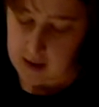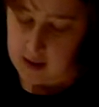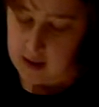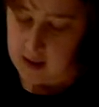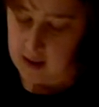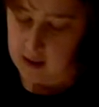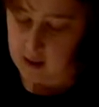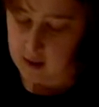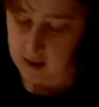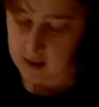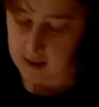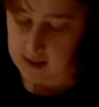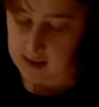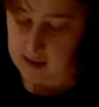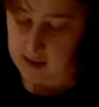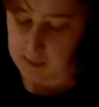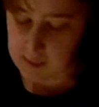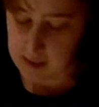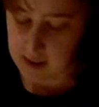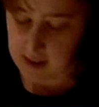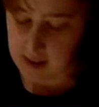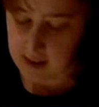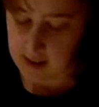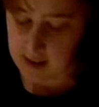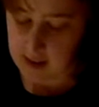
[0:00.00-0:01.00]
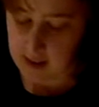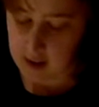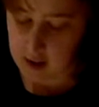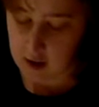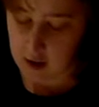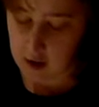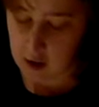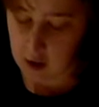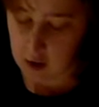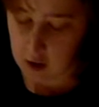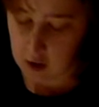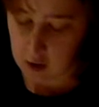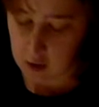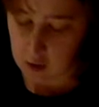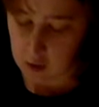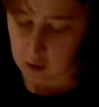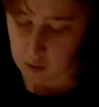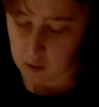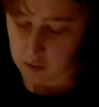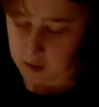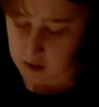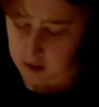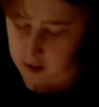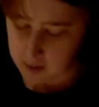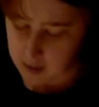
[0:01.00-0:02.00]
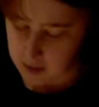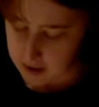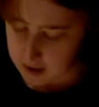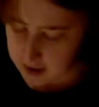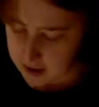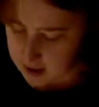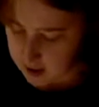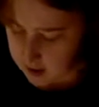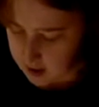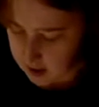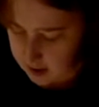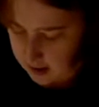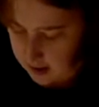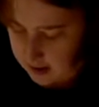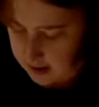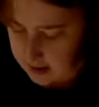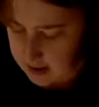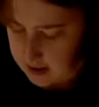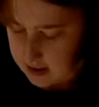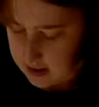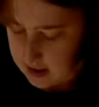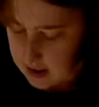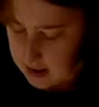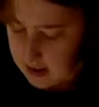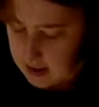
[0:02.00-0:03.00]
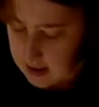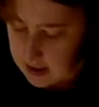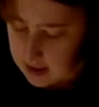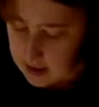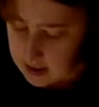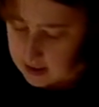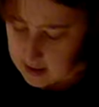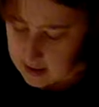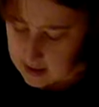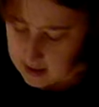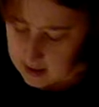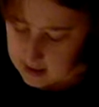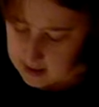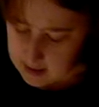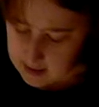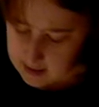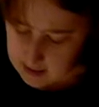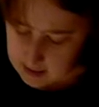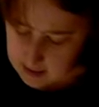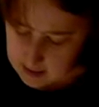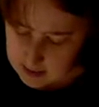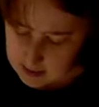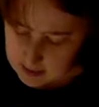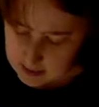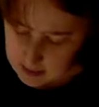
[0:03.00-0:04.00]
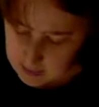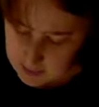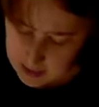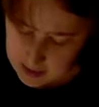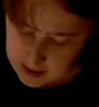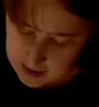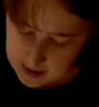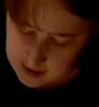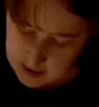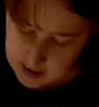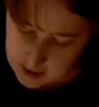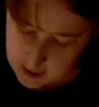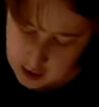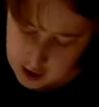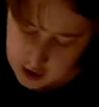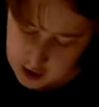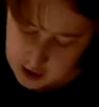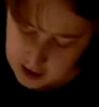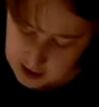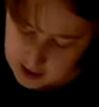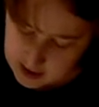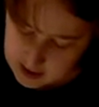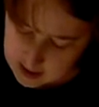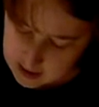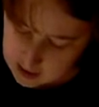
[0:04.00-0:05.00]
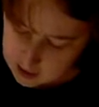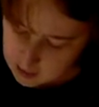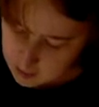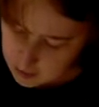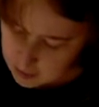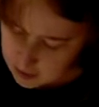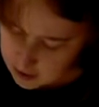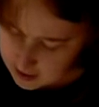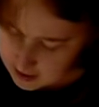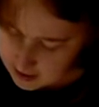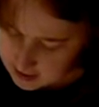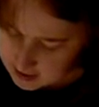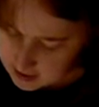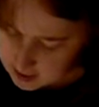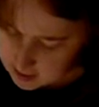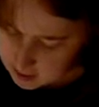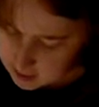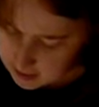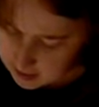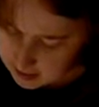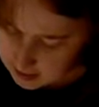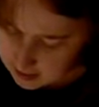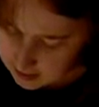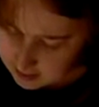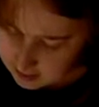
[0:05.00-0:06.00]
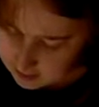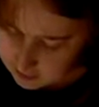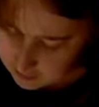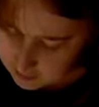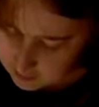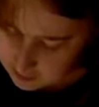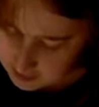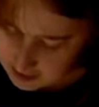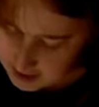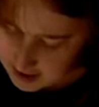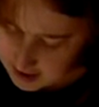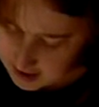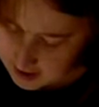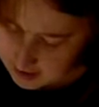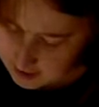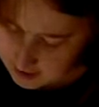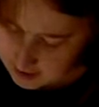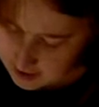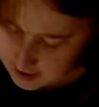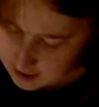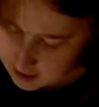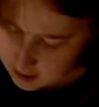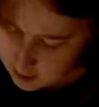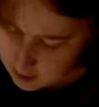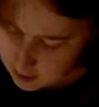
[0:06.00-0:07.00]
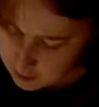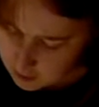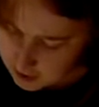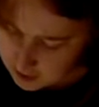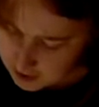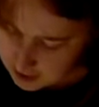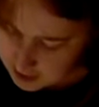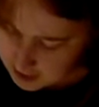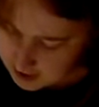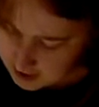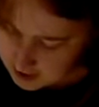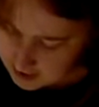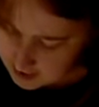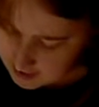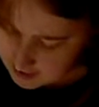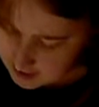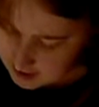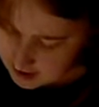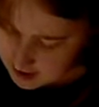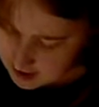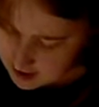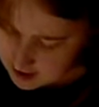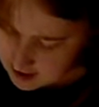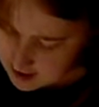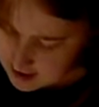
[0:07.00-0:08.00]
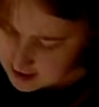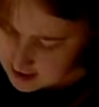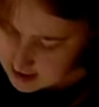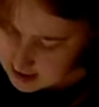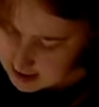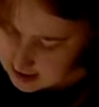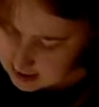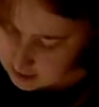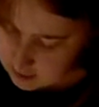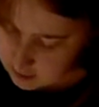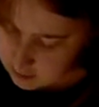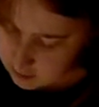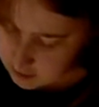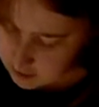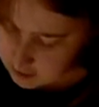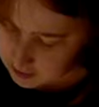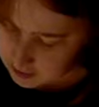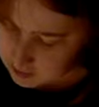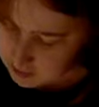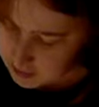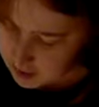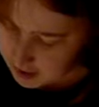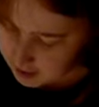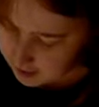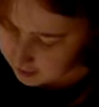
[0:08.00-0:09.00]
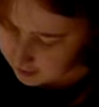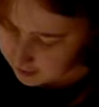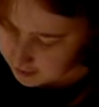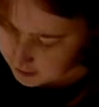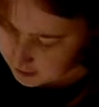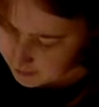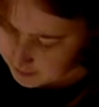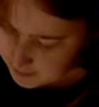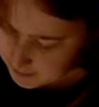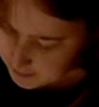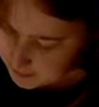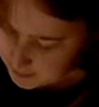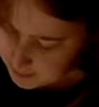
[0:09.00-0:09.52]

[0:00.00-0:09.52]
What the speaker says: It looks a bit like glue when you put it on, and depending how shiny you want it, you can add a thick layer or a thin layer. It doesn't really matter.